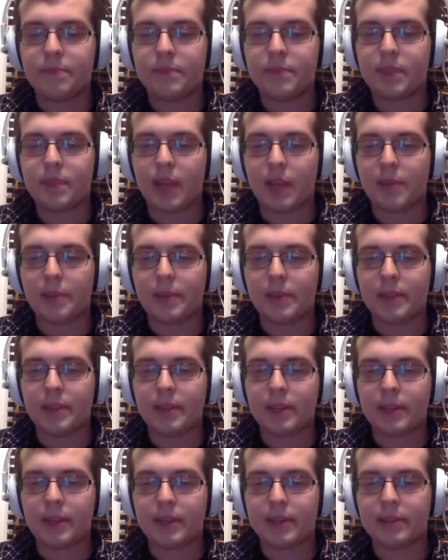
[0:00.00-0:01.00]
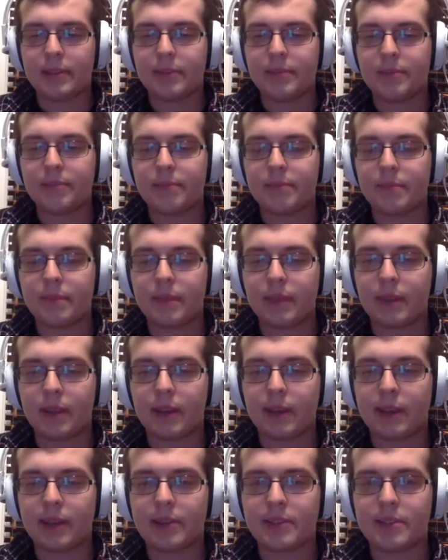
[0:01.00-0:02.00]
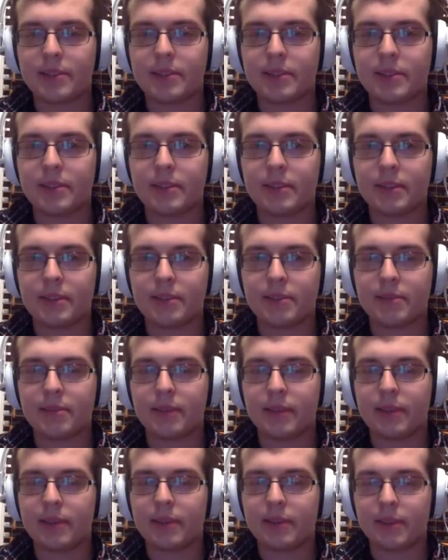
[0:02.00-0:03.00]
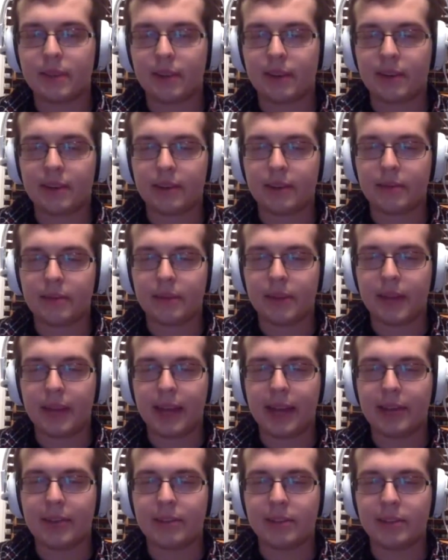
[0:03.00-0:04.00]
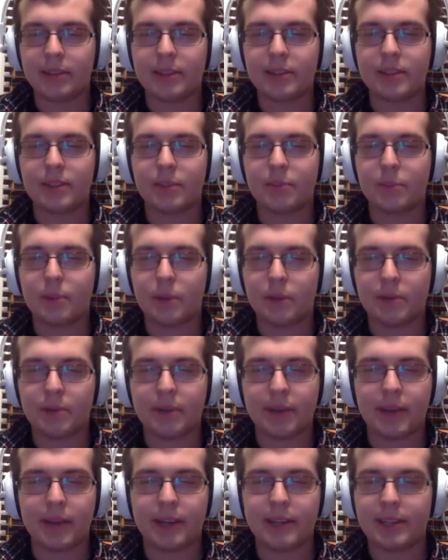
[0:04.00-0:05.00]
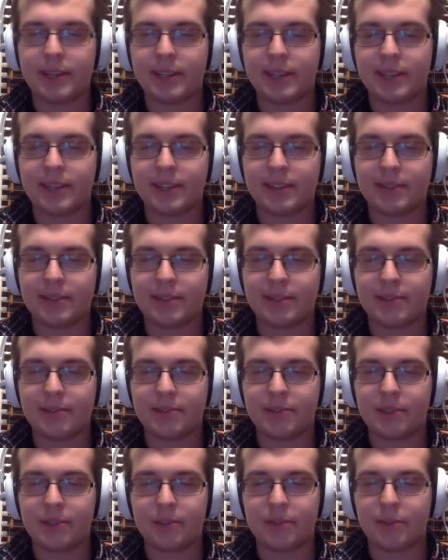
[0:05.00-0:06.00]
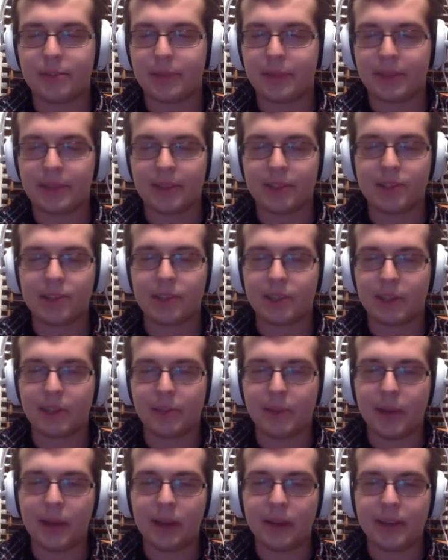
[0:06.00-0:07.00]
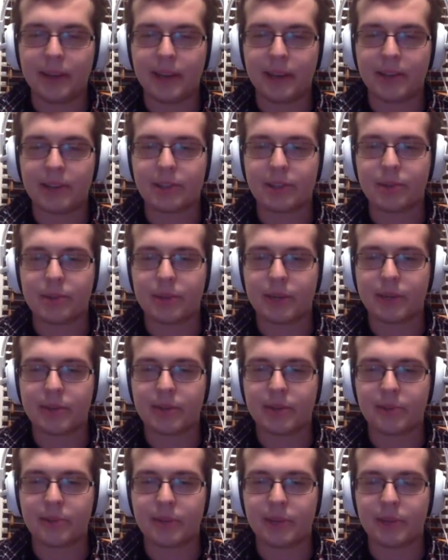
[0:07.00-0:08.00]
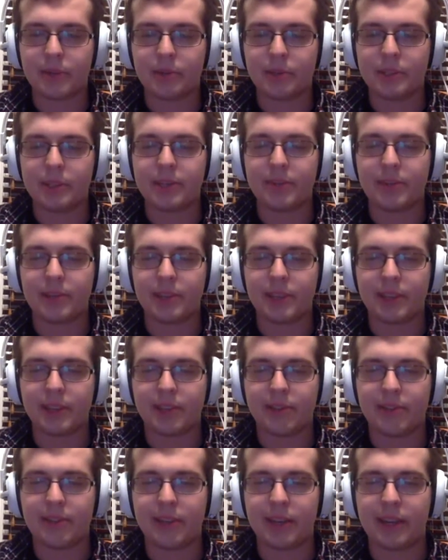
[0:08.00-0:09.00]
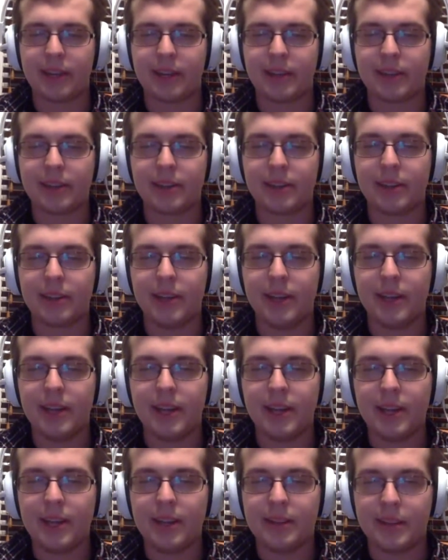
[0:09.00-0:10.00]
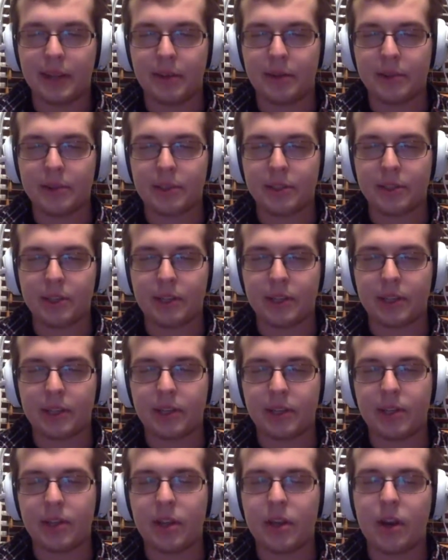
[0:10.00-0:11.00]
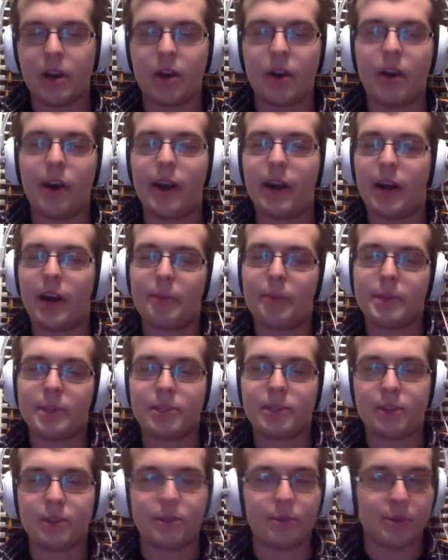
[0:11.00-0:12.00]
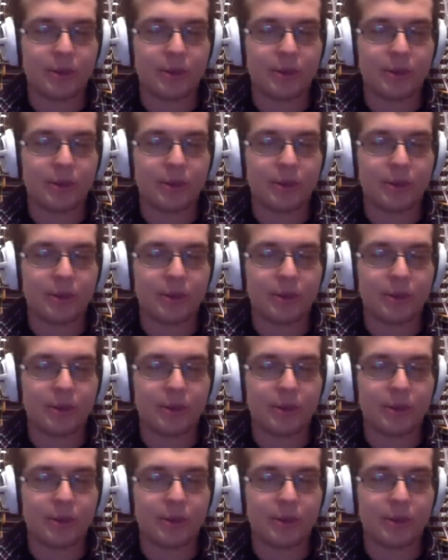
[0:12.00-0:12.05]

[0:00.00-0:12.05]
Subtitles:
I mean, like, I guess, like, I don't know. I had somewhat of an idea just from like listening to podcasts or whatever, but it was never like a thing that was like, all right, I'm gonna start doing